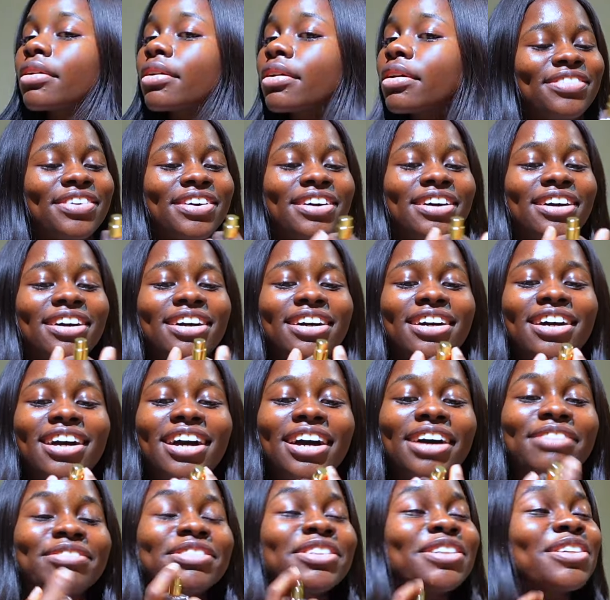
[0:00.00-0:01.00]
but
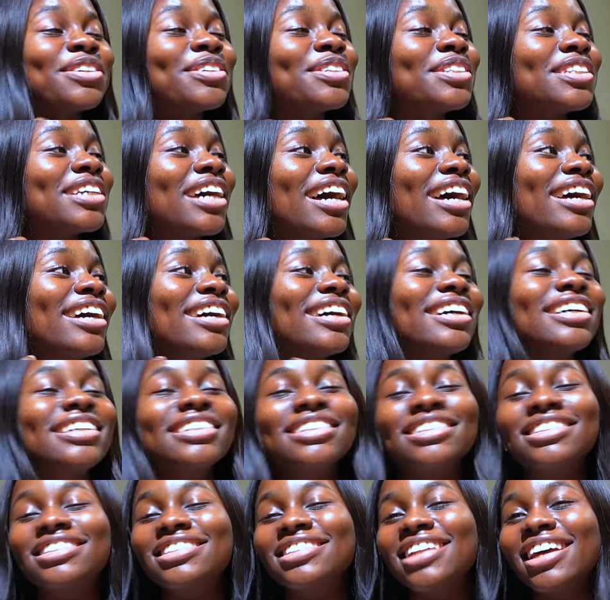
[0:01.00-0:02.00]
I'm so tired
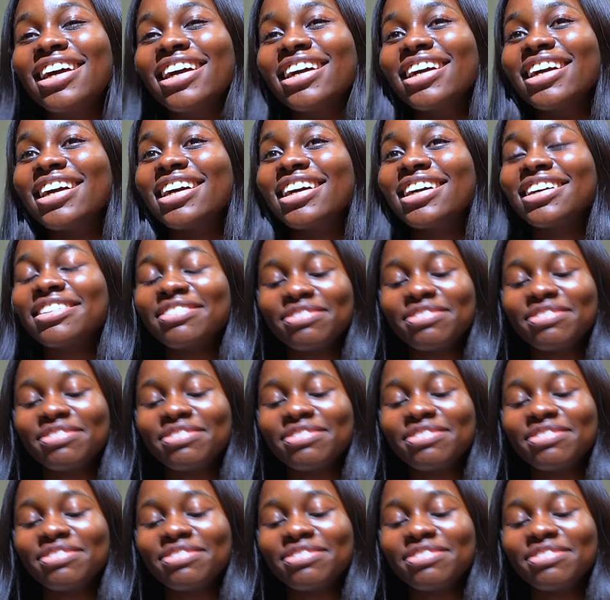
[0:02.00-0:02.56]
like